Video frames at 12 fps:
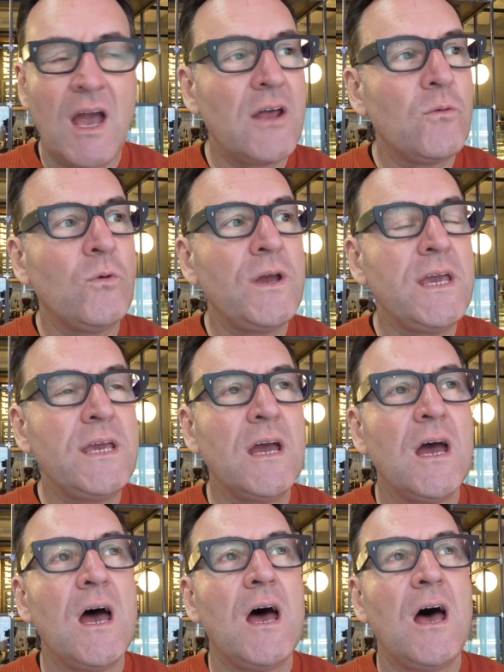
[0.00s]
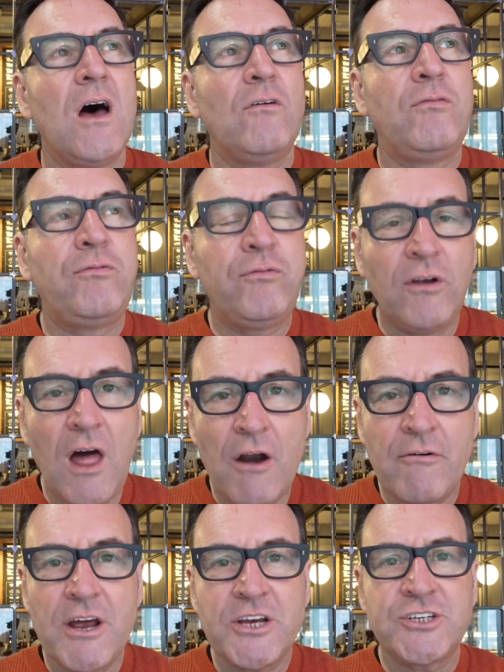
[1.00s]
And we
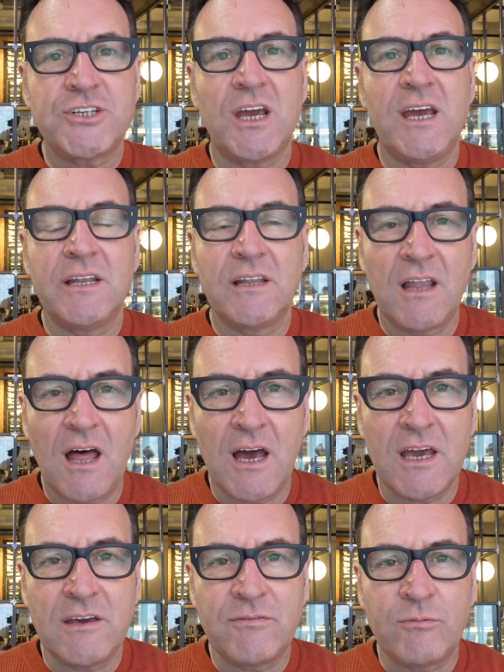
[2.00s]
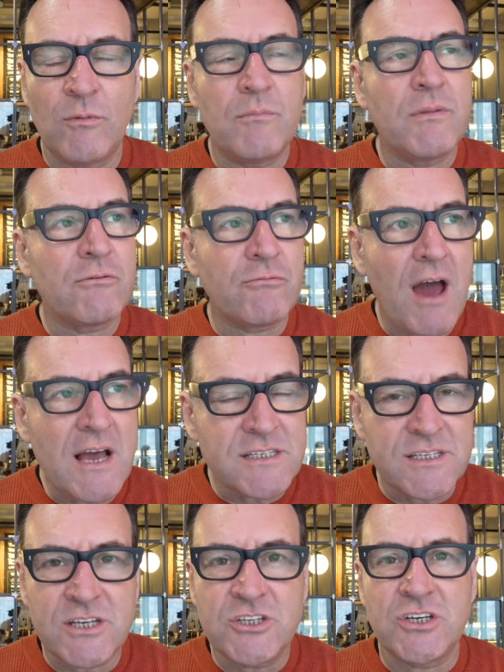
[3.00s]
flourish in life when we
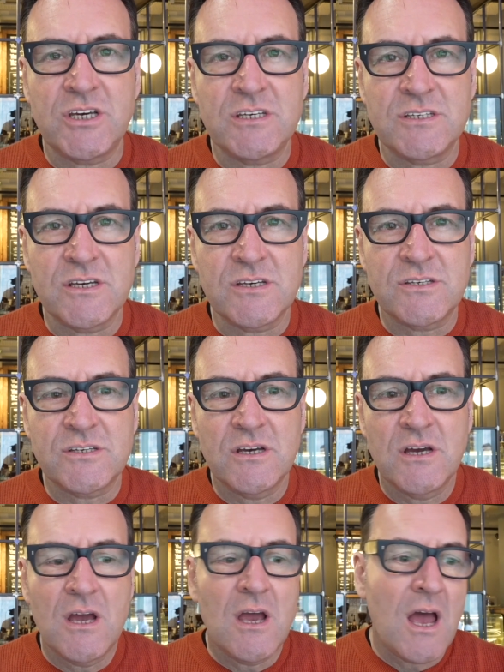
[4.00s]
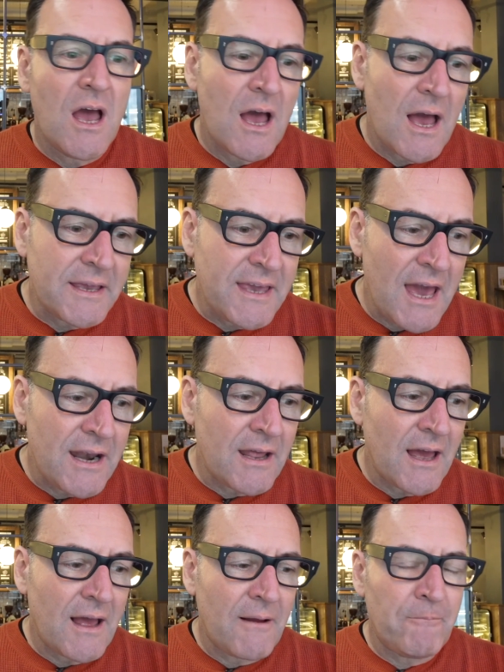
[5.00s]
rest in Jesus. Again,
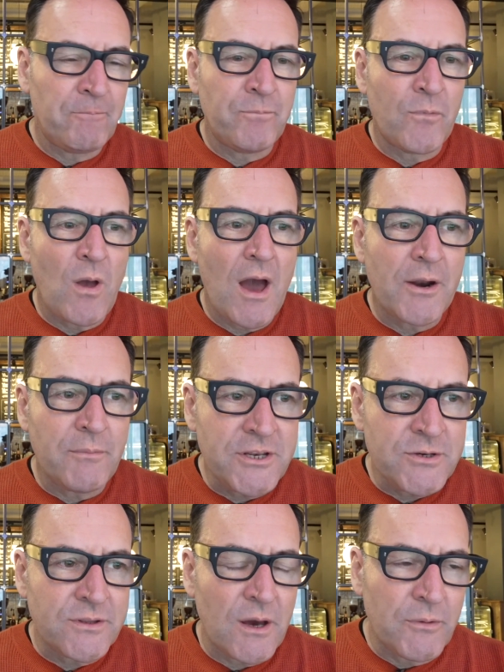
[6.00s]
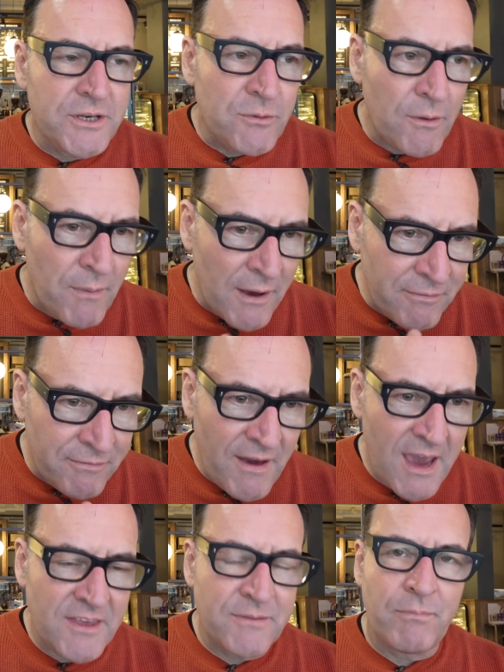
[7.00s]
how do we do that? We do it by
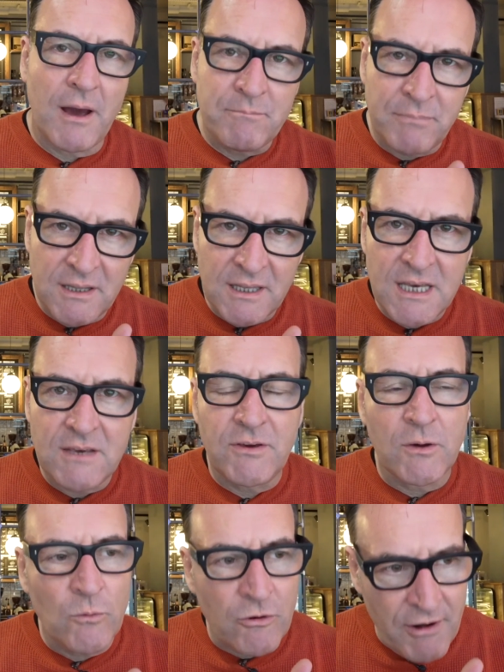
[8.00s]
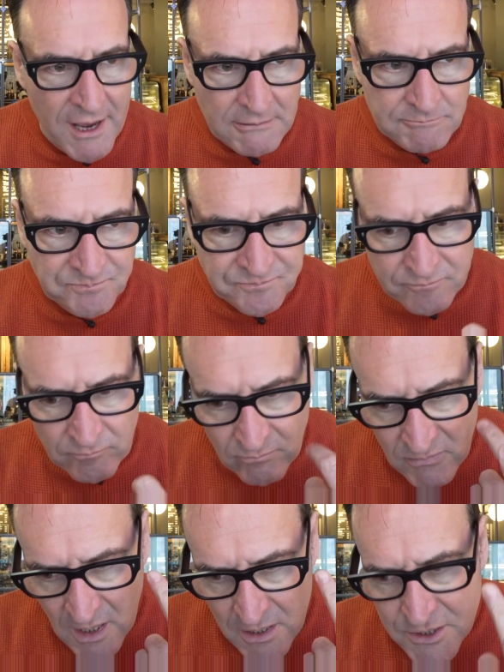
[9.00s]
faith, by believing we're in.
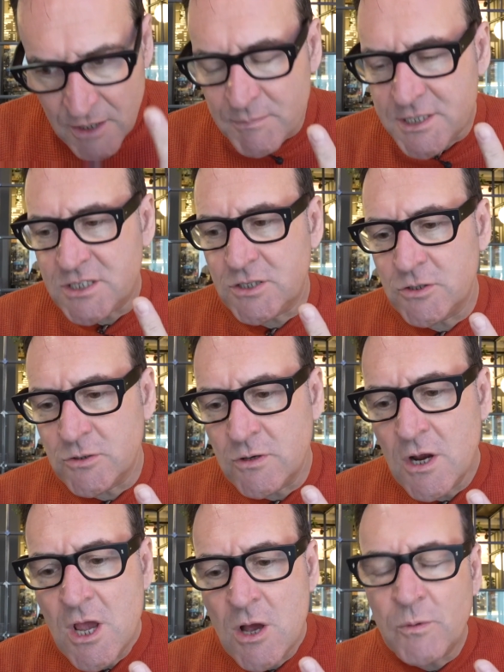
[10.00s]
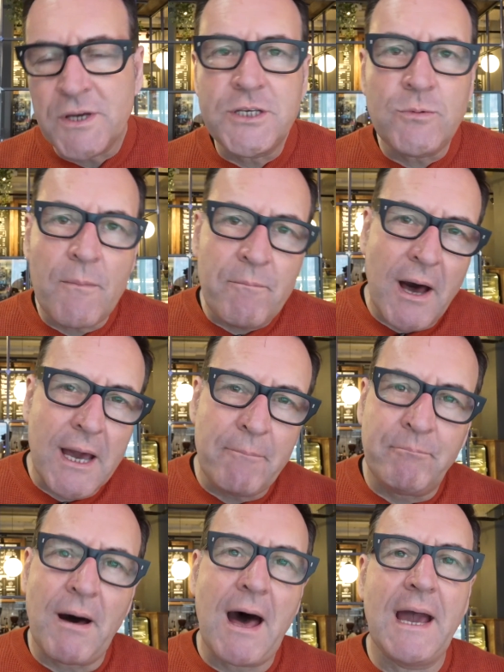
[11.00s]
Number two, we do it by
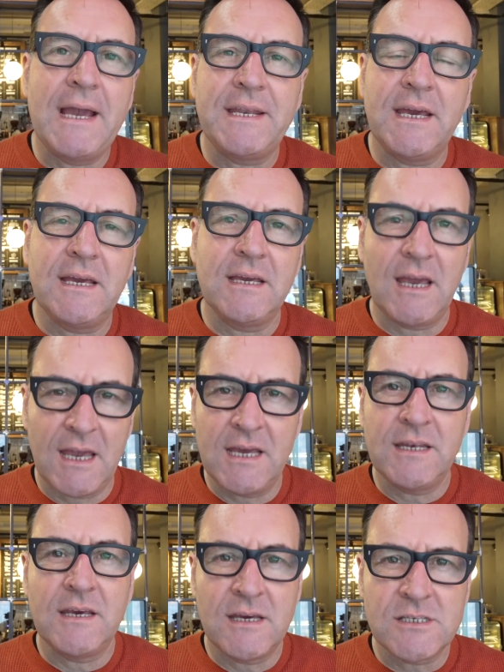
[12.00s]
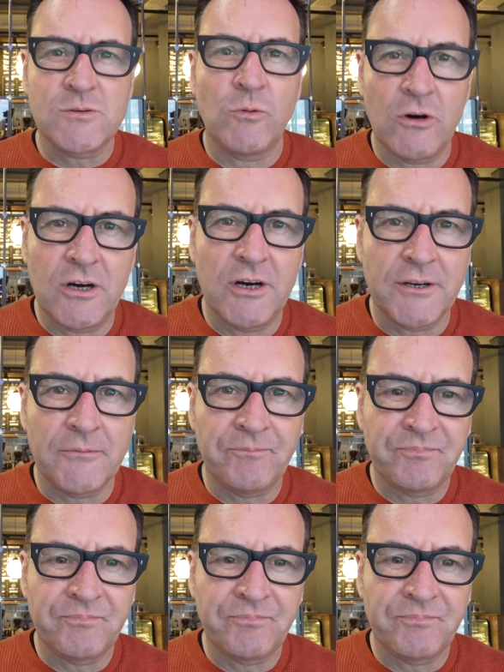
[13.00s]
abiding in His Word.